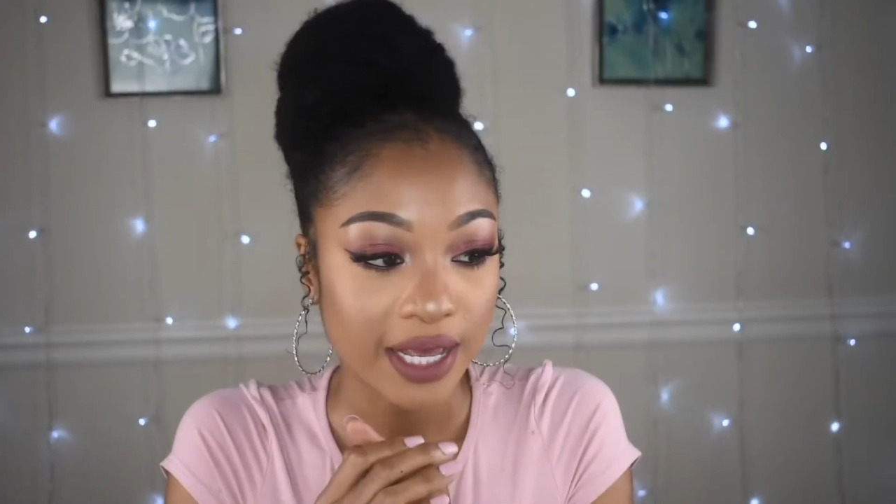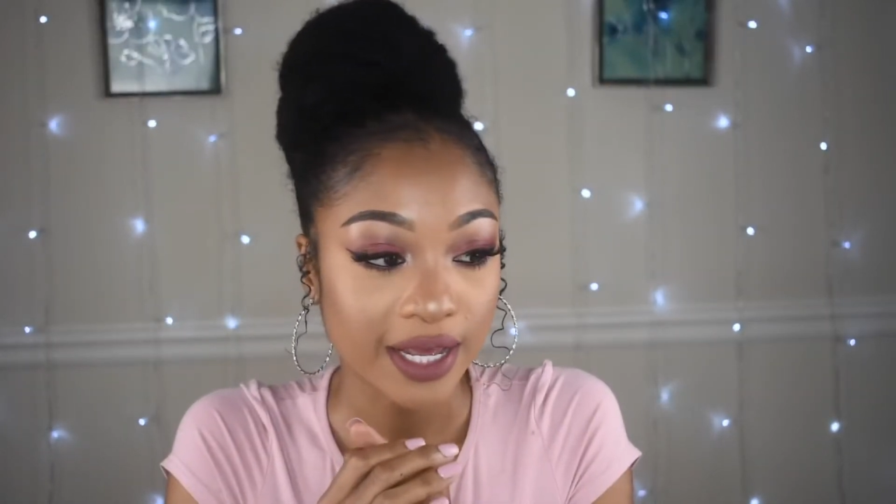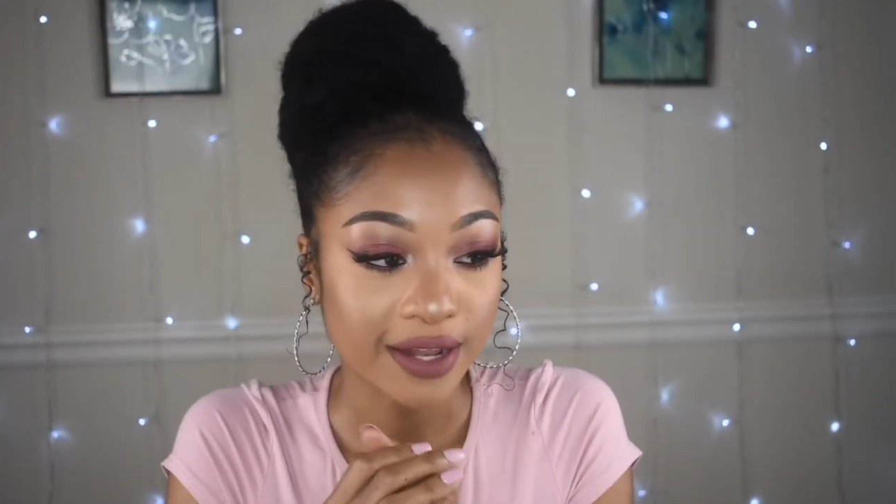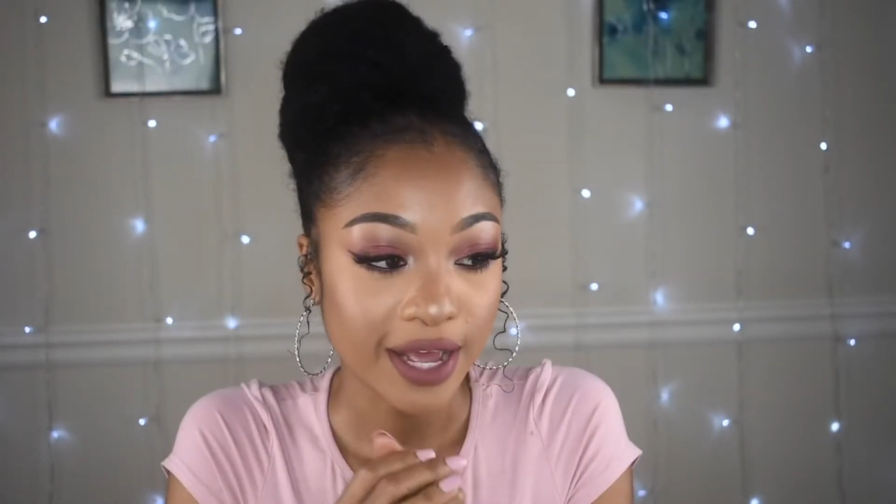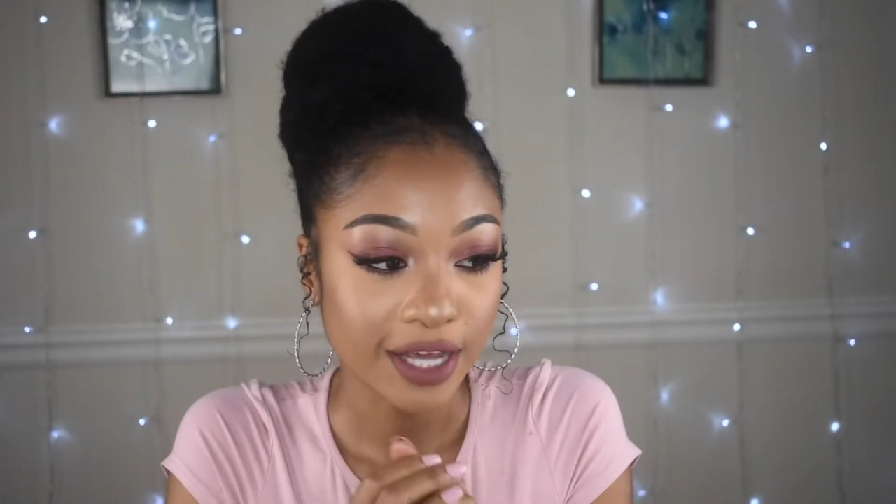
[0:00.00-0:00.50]

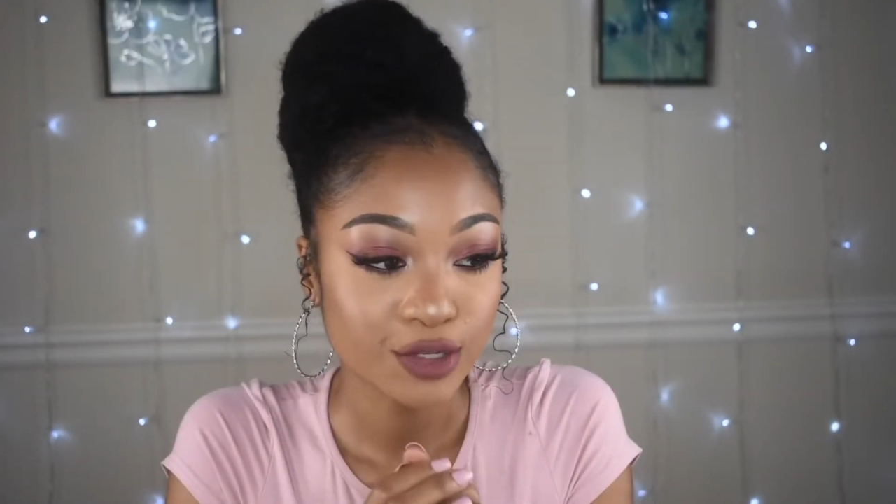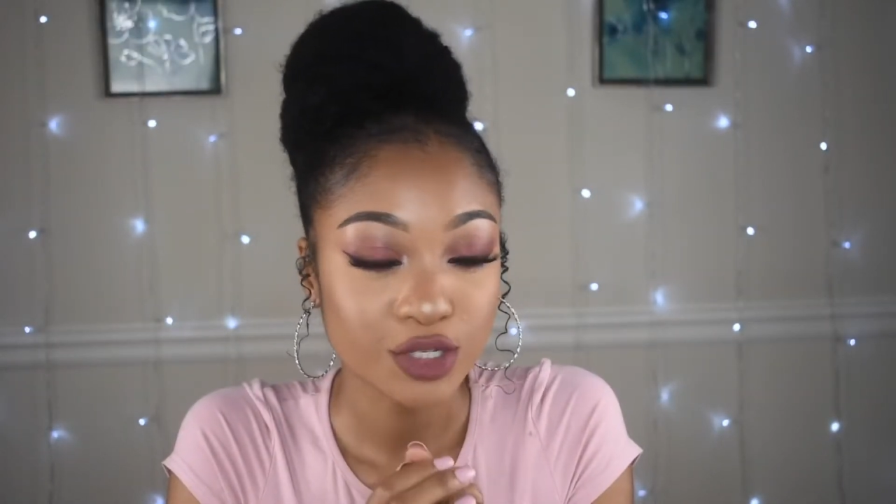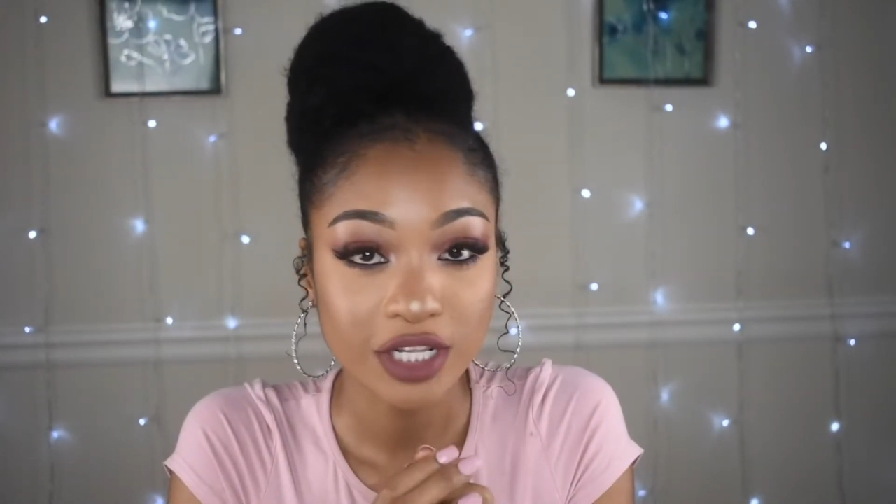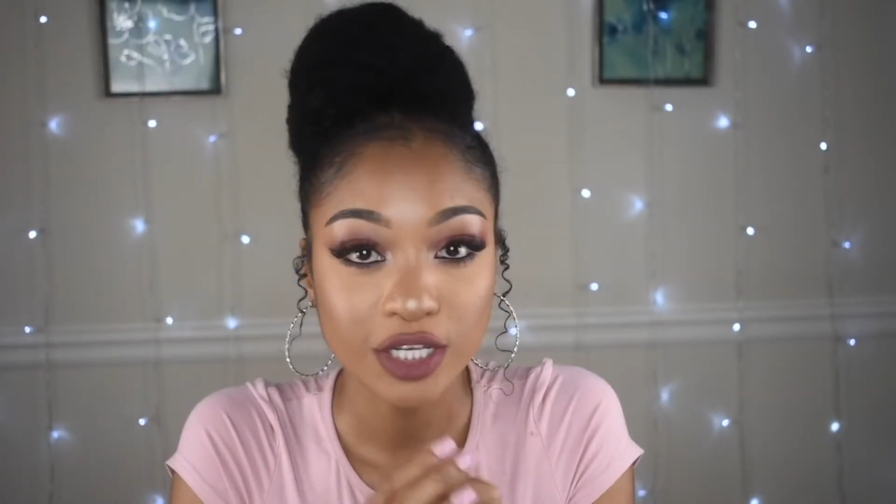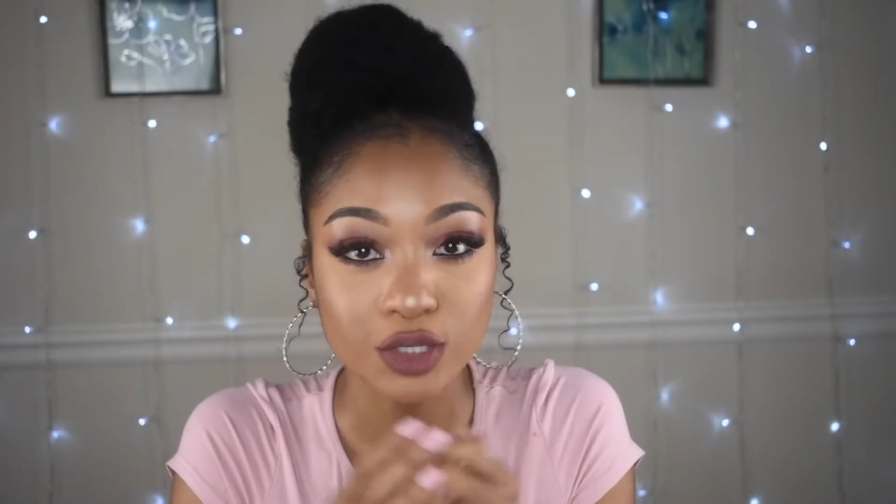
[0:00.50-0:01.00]
and I
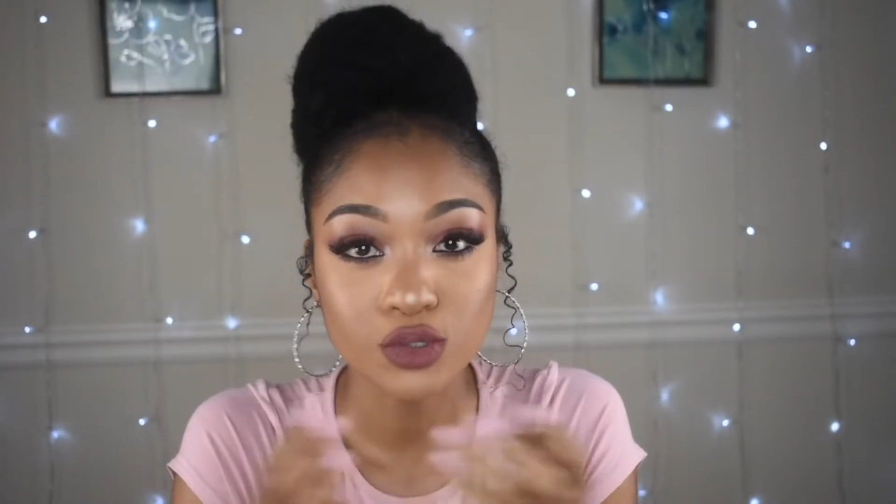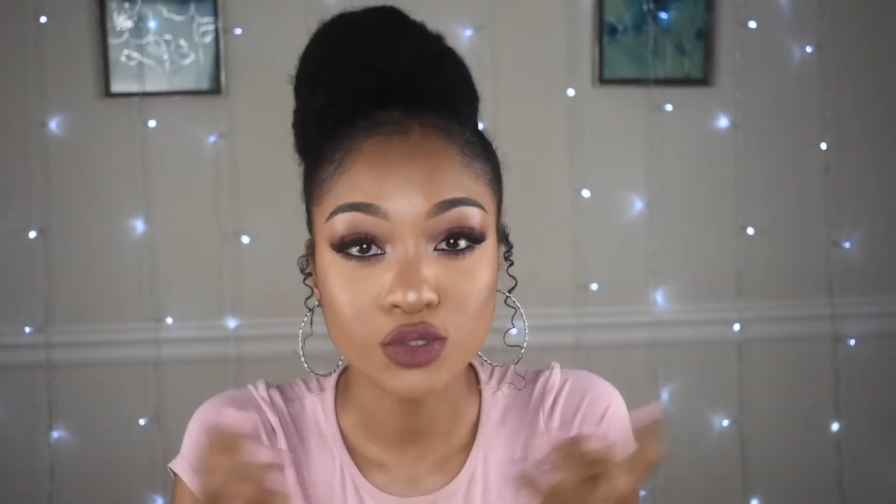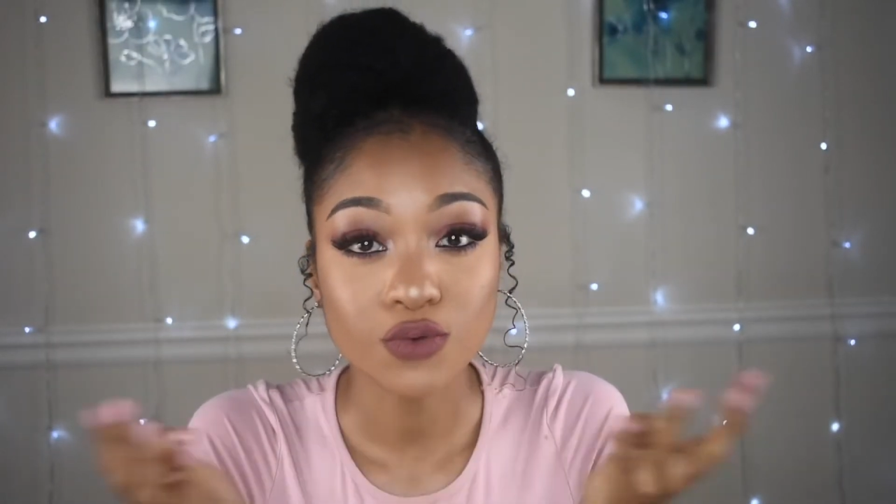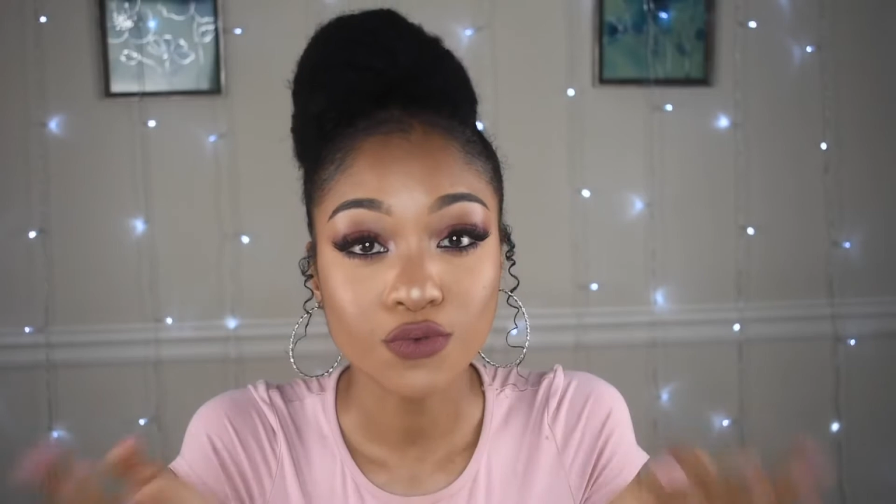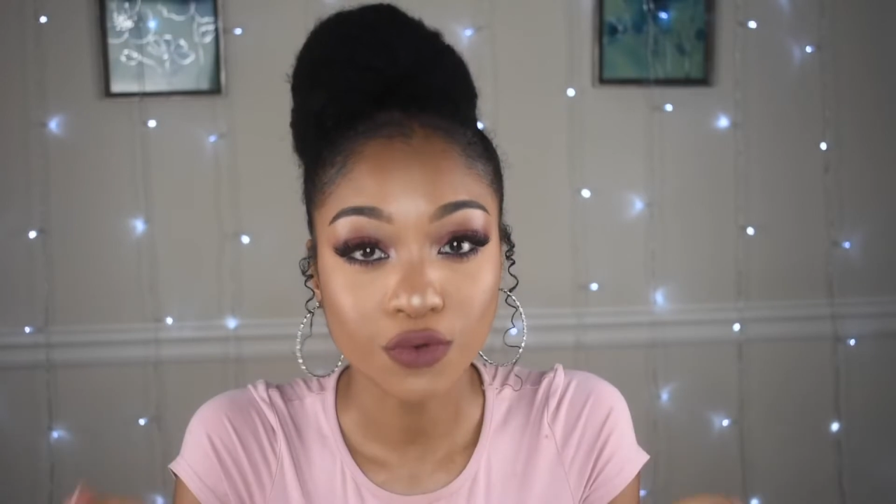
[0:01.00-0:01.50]
usually
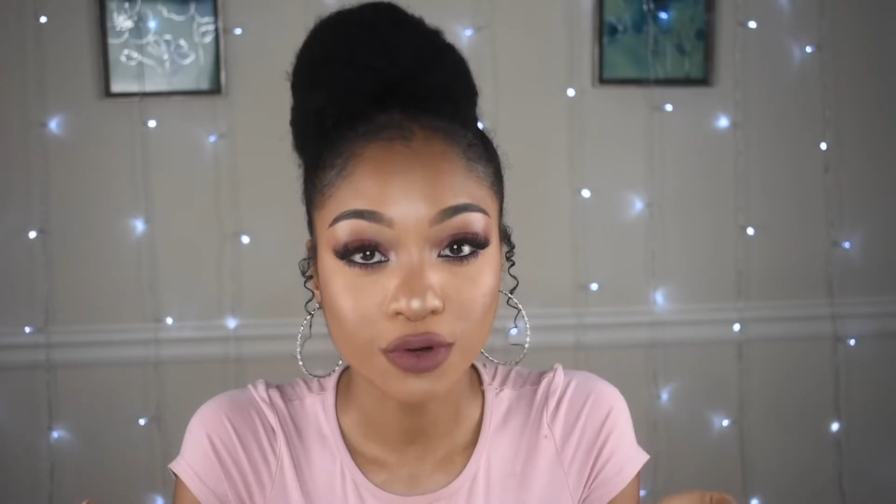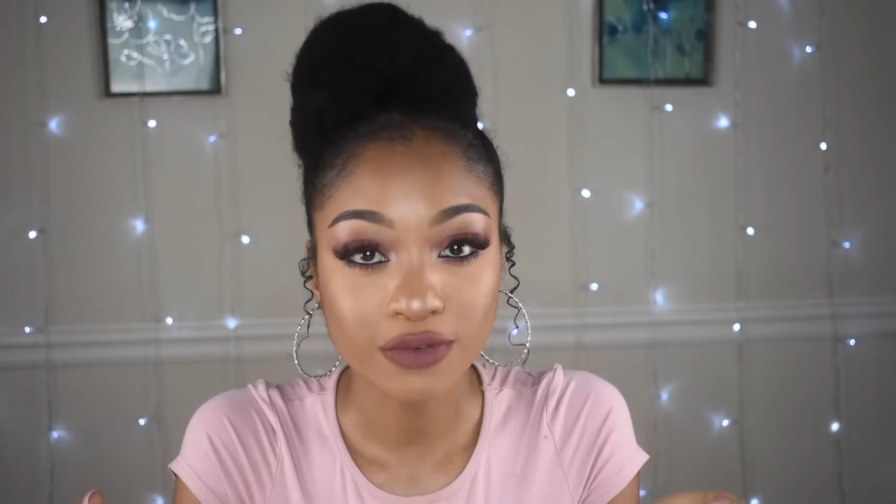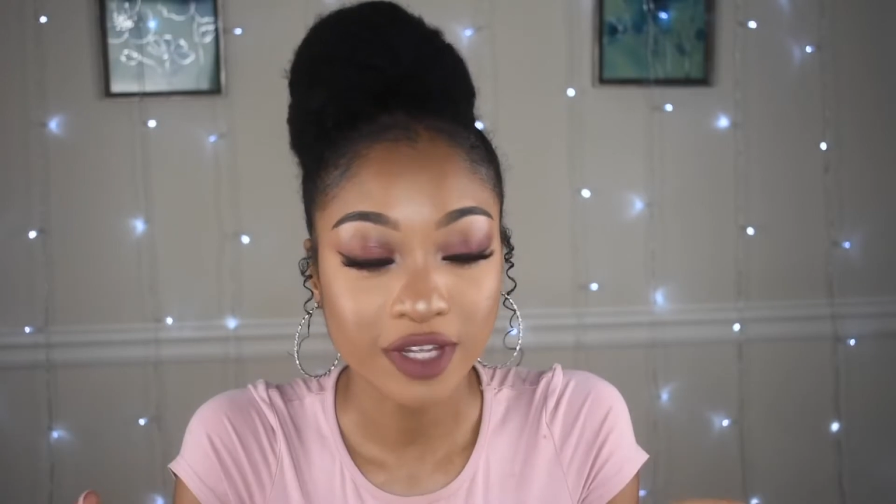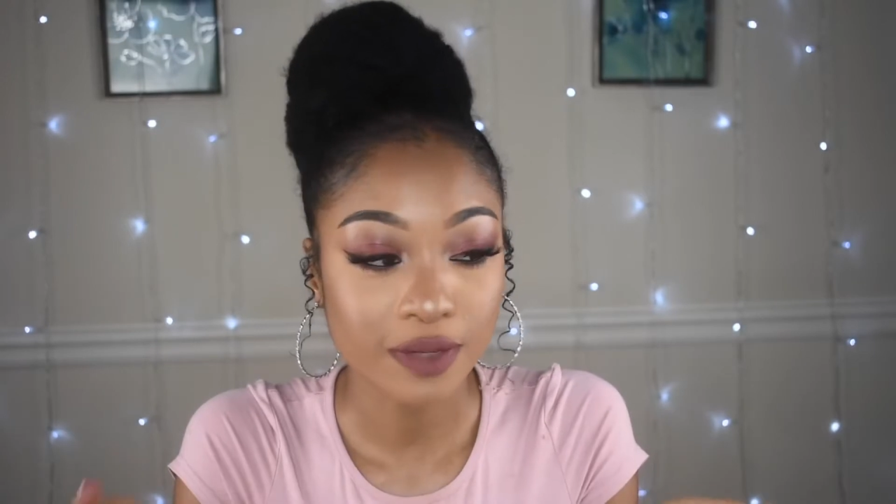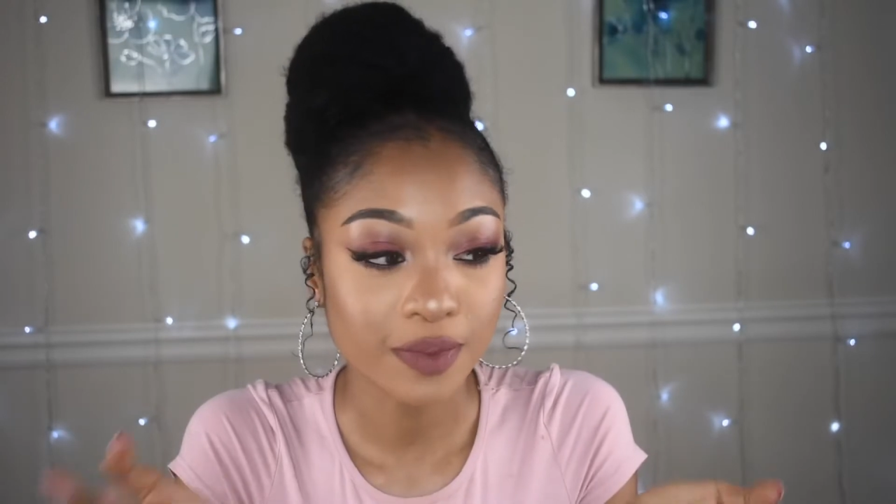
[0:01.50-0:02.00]
use 4
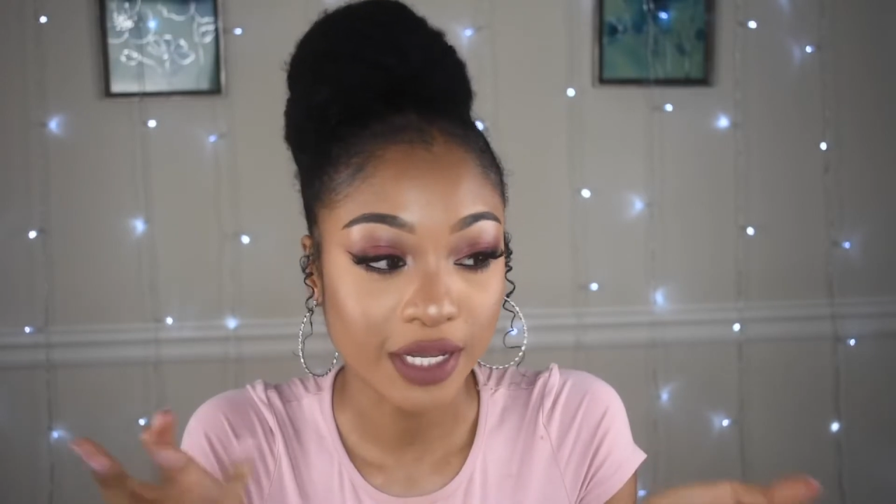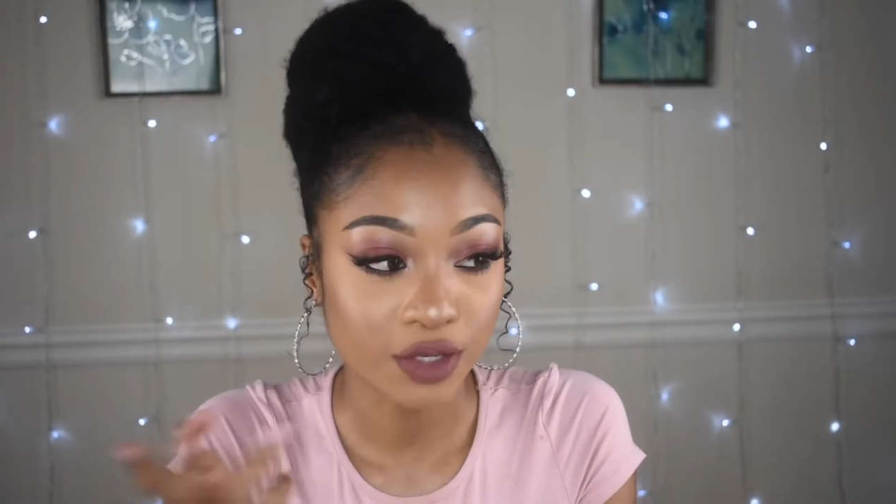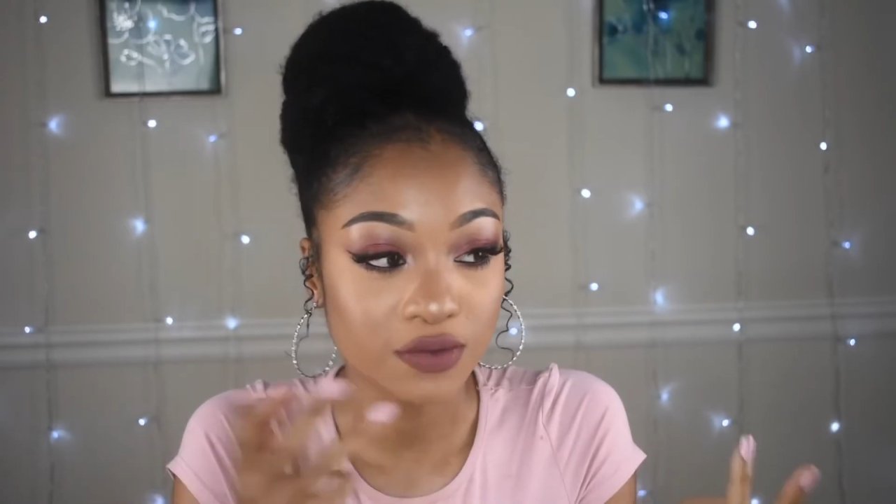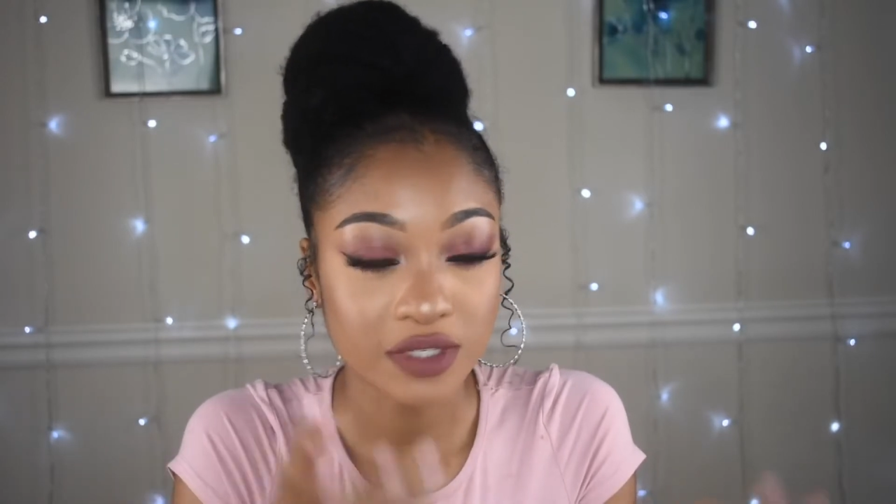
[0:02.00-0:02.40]
of them like